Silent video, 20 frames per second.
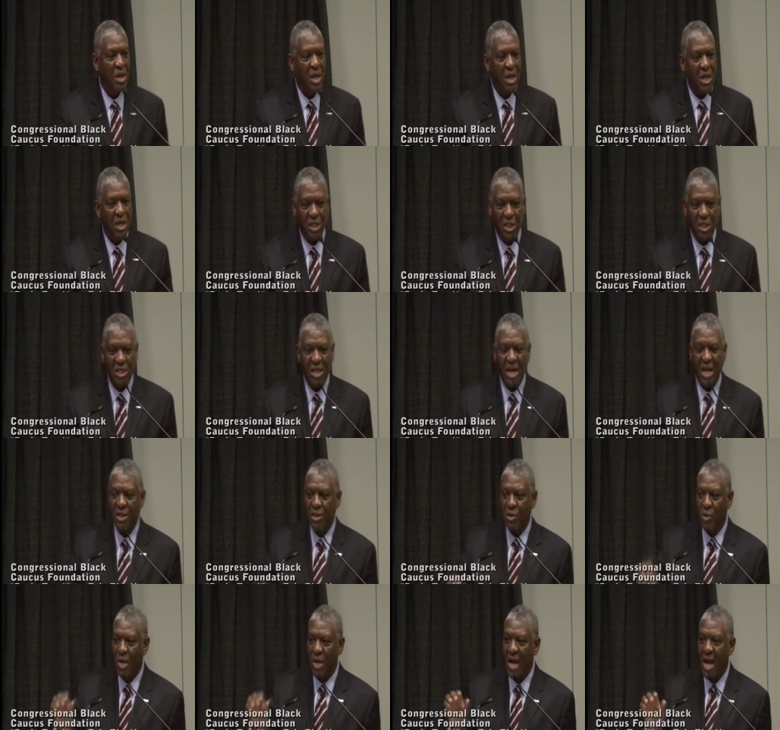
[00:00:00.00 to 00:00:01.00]
is entitled
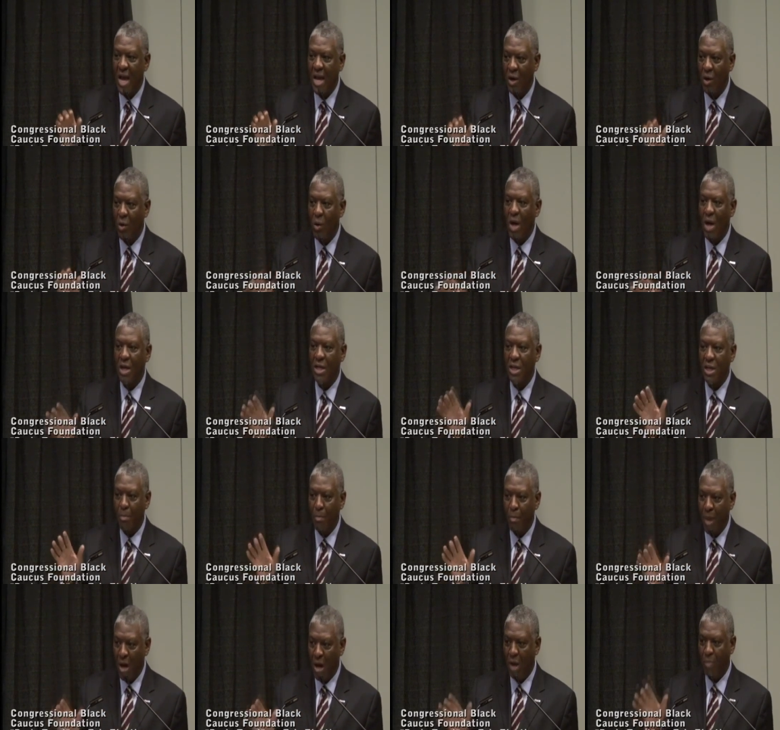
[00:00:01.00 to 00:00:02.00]
to a high quality
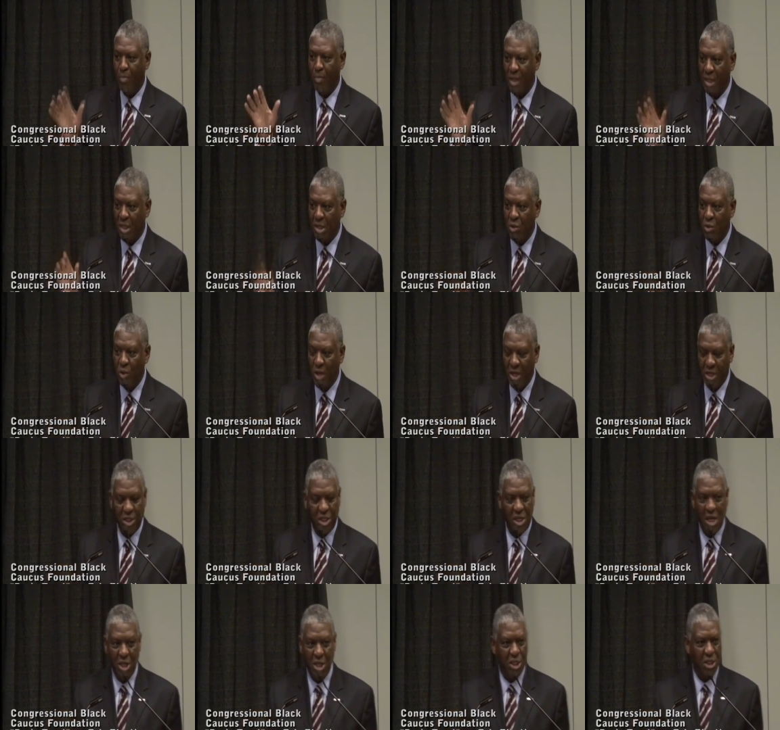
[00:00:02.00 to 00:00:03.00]
public school
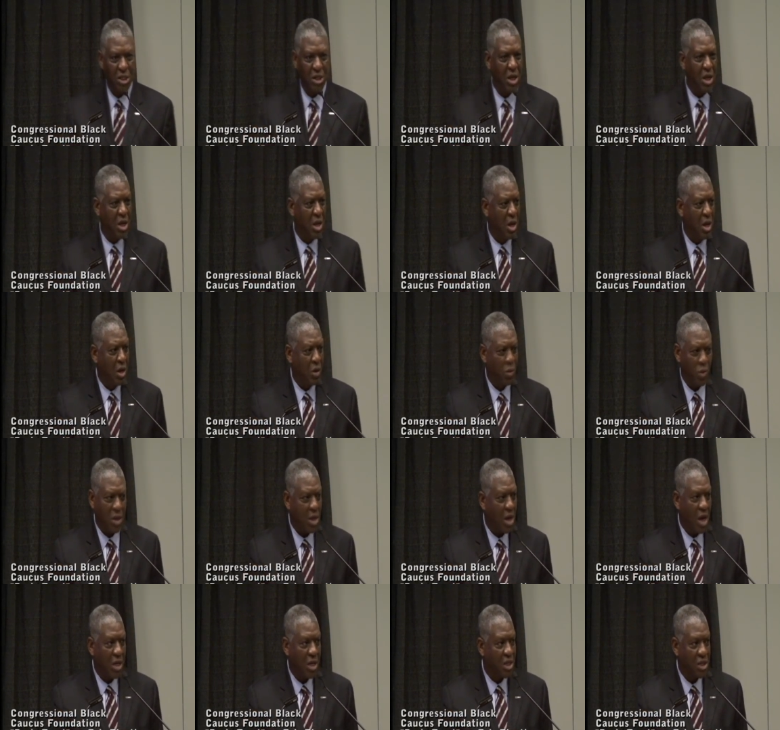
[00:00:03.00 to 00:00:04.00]
education
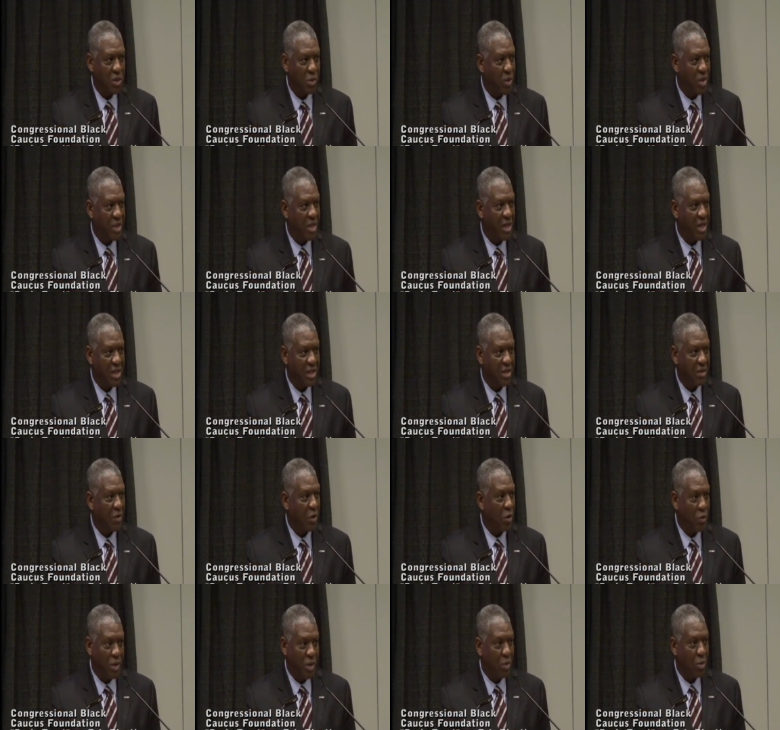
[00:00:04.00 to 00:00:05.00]
regardless of where they live or
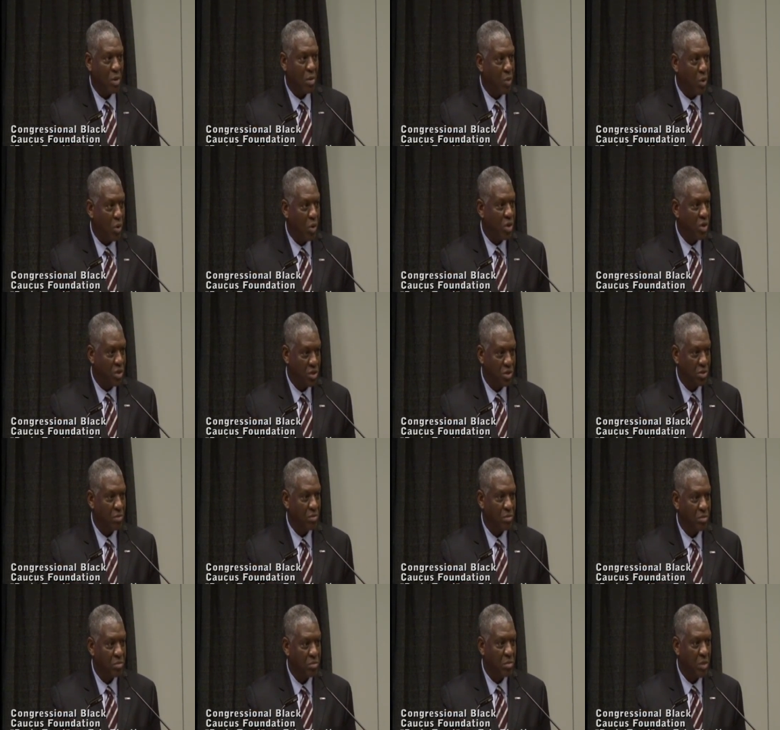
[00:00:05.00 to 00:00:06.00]
who they were born to,
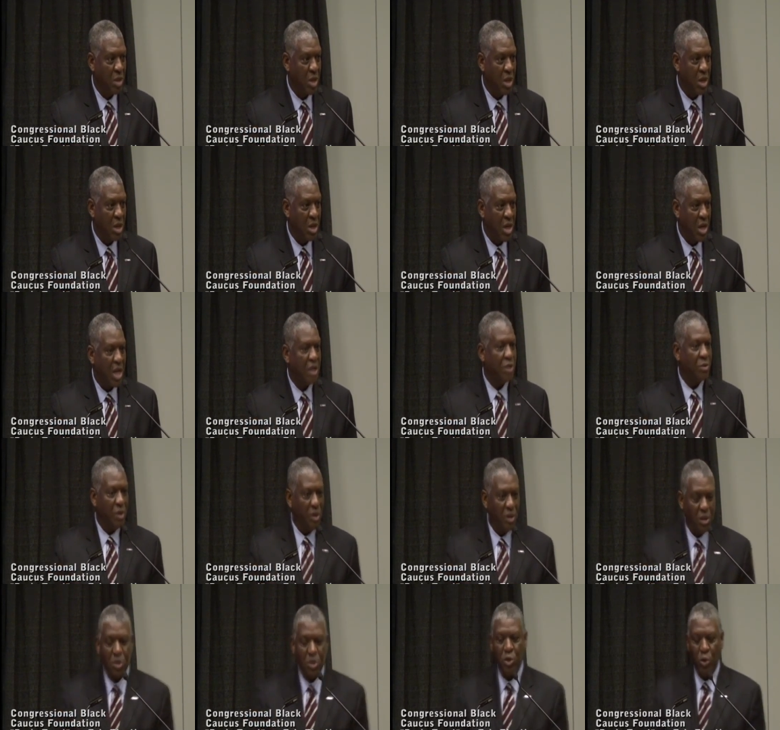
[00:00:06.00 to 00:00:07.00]
as we
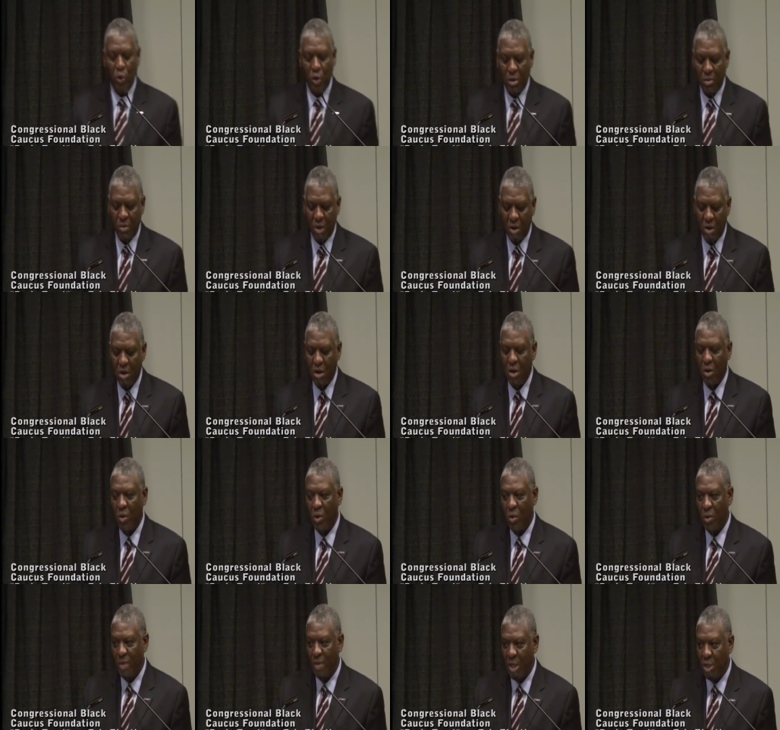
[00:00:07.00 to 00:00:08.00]
look to an America where
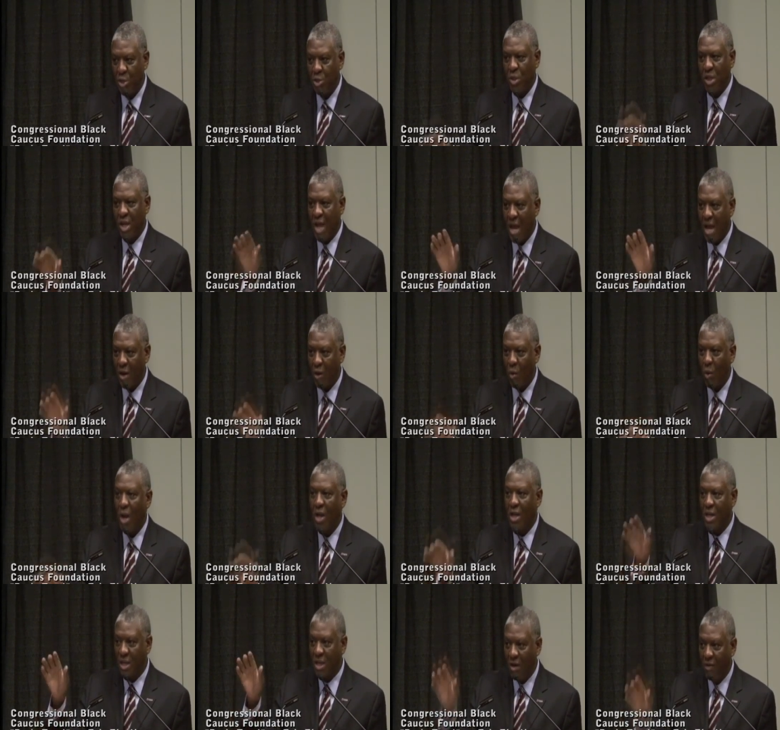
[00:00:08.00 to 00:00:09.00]
we make sure that high
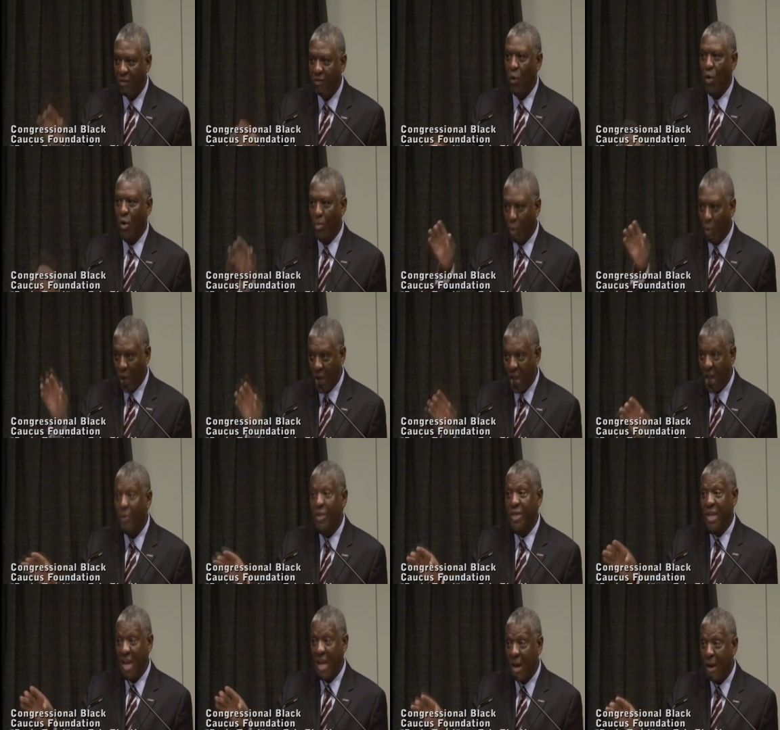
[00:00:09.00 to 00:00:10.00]
quality, affordable
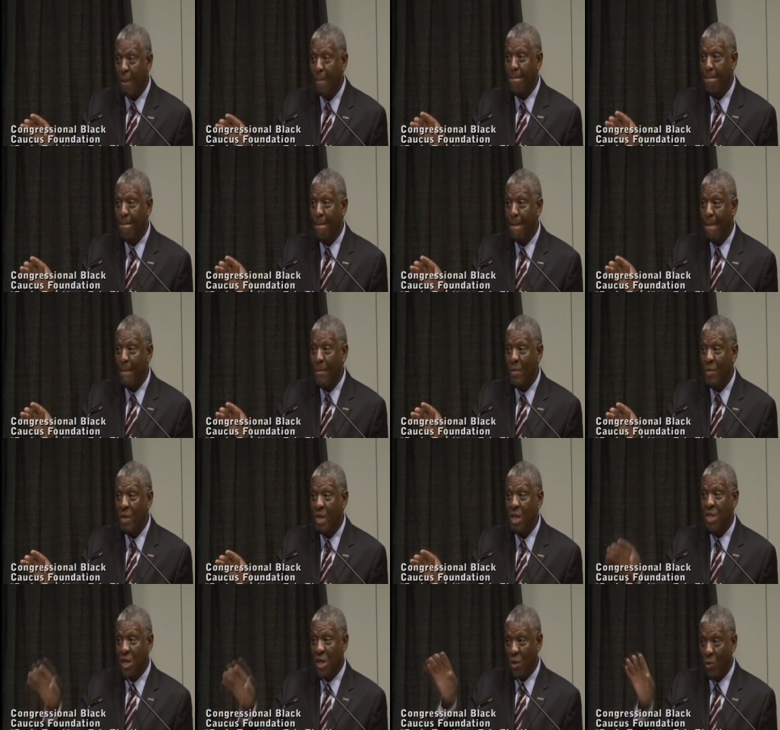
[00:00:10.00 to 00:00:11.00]
health care
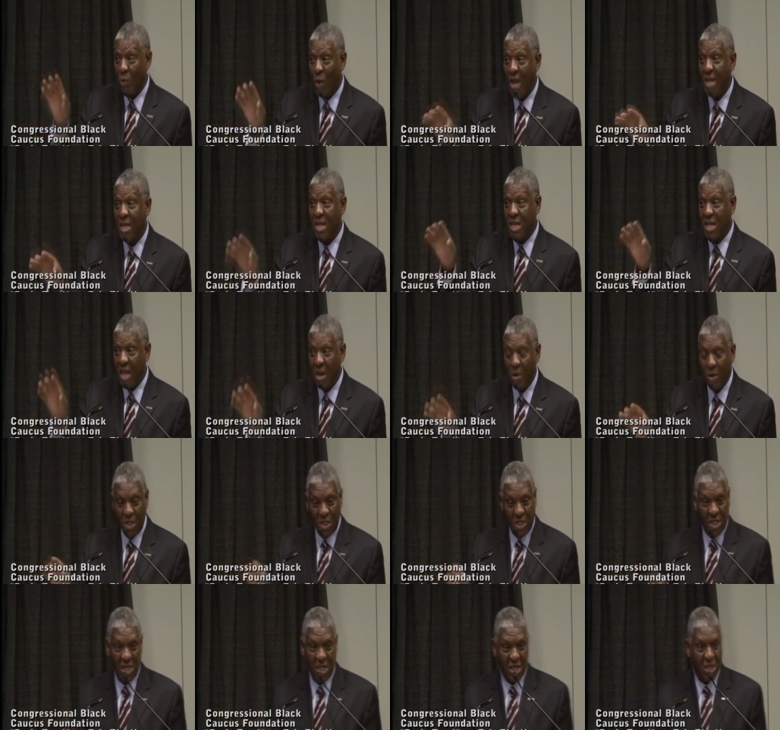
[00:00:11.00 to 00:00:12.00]
is a right
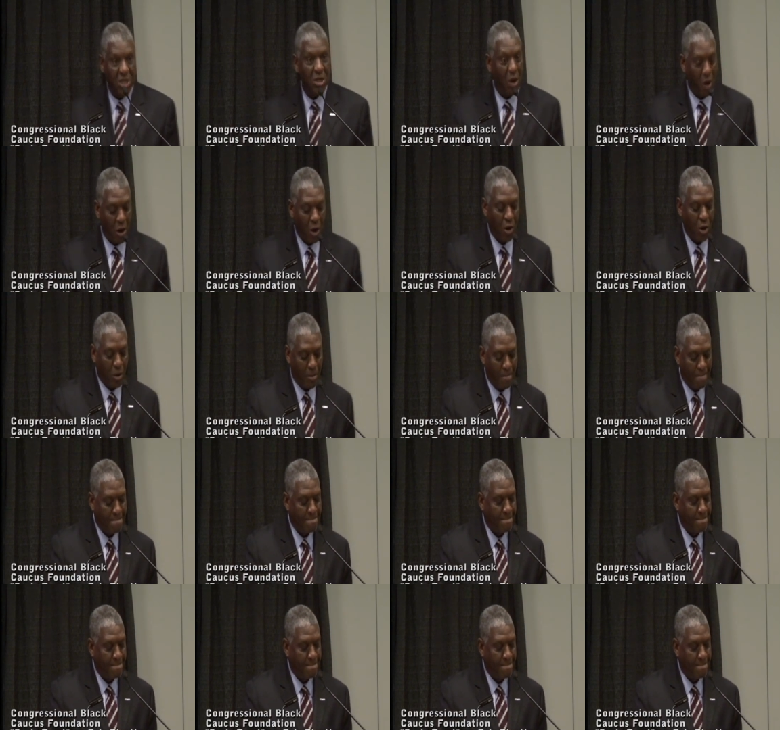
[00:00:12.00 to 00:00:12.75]
guaranteed to all.